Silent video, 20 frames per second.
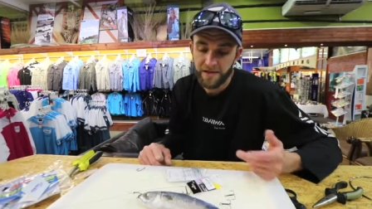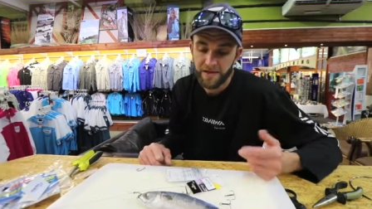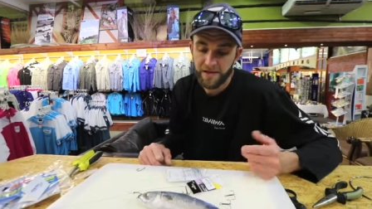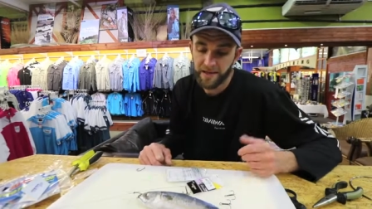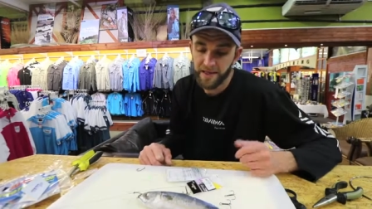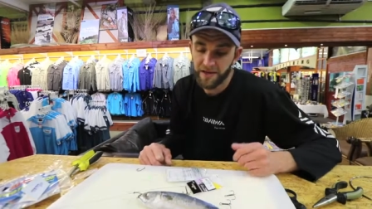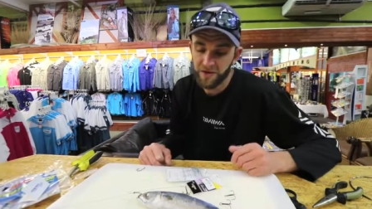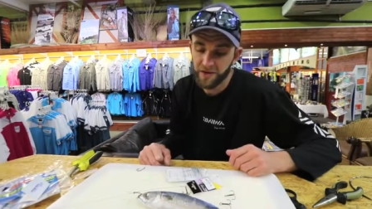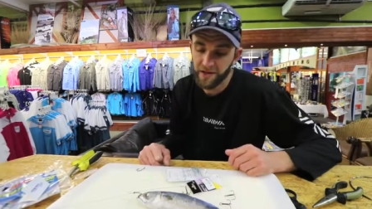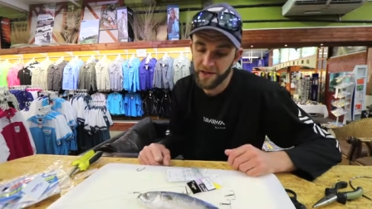
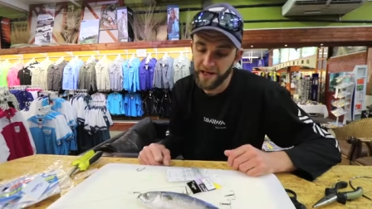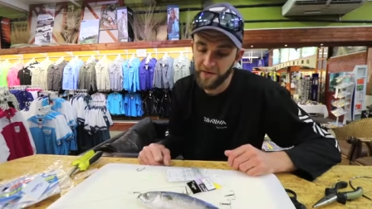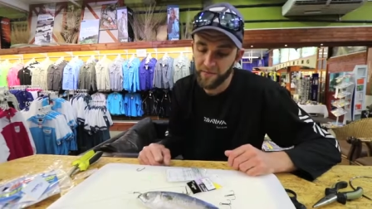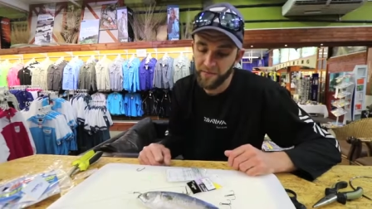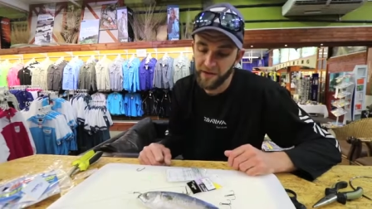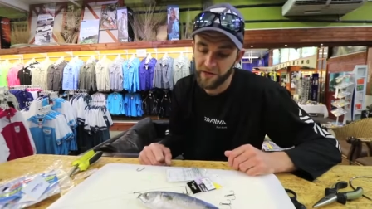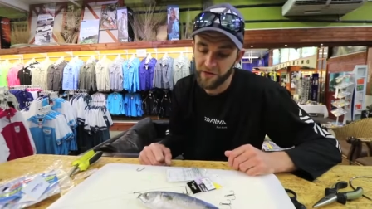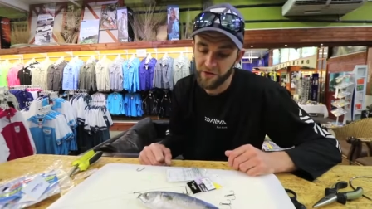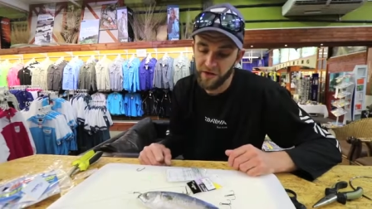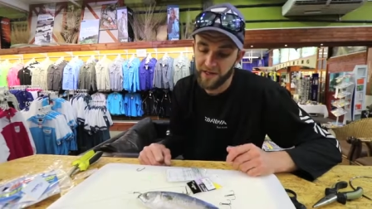So that's your
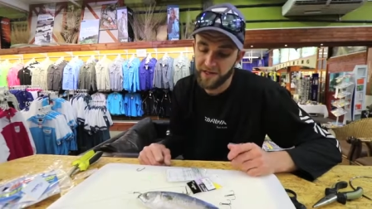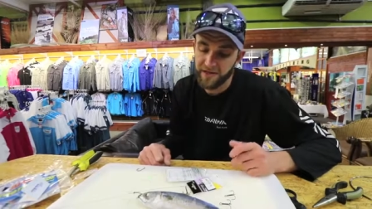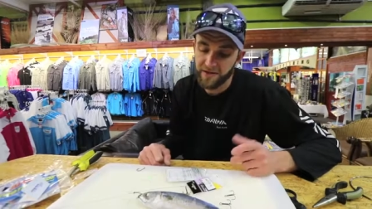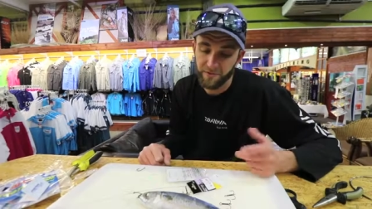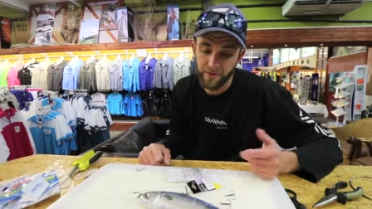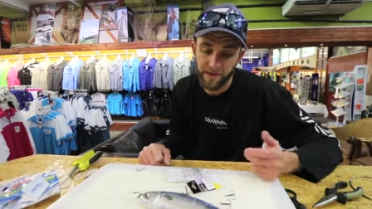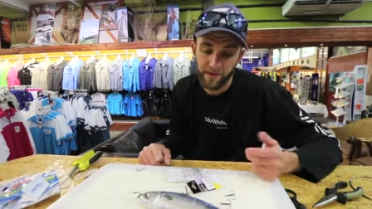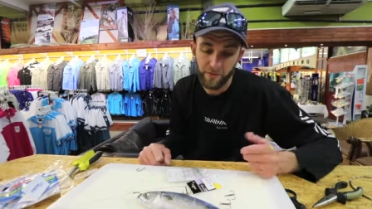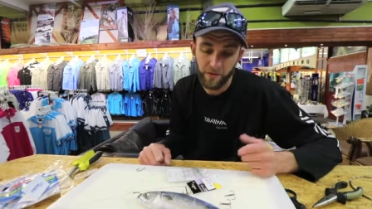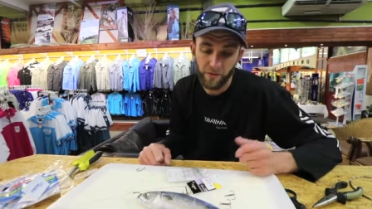bait
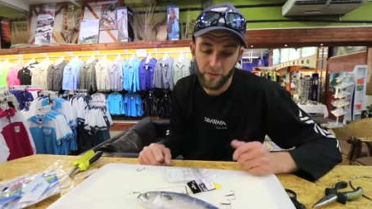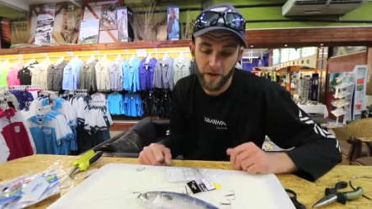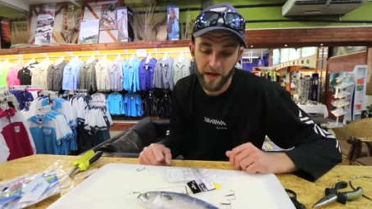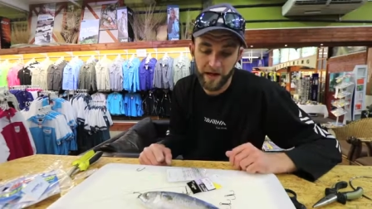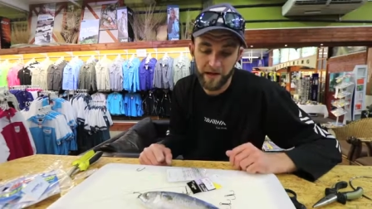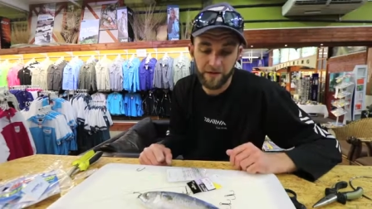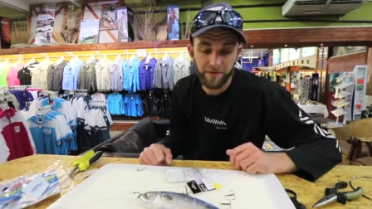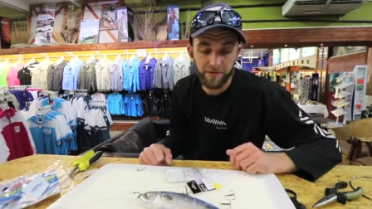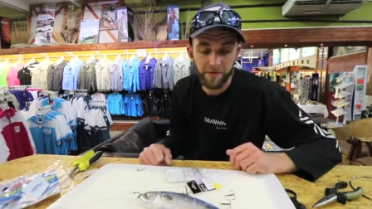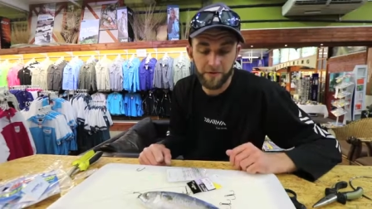trace rigged with
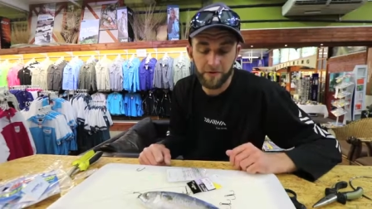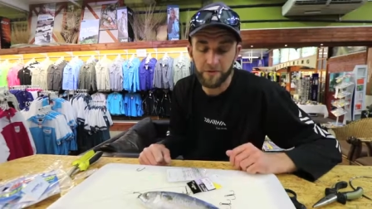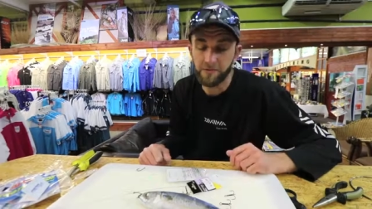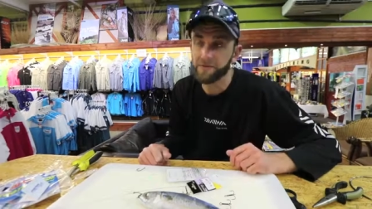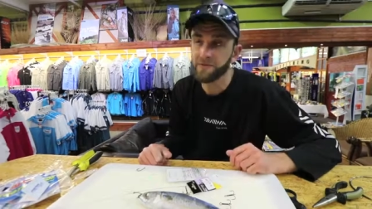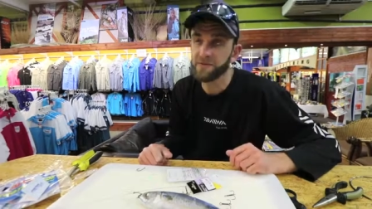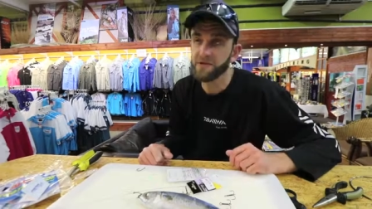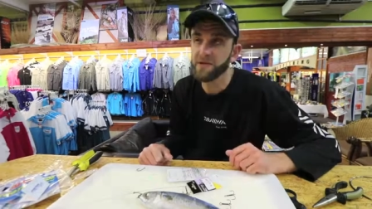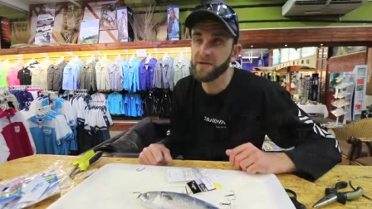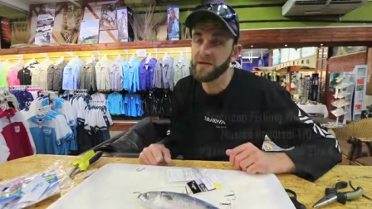wire for
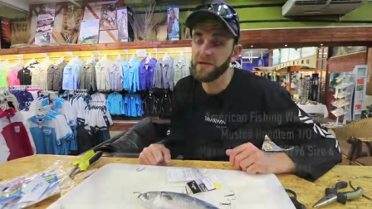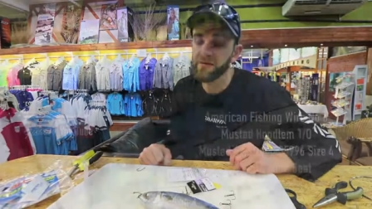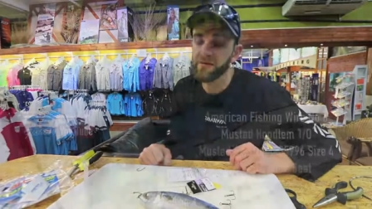toothy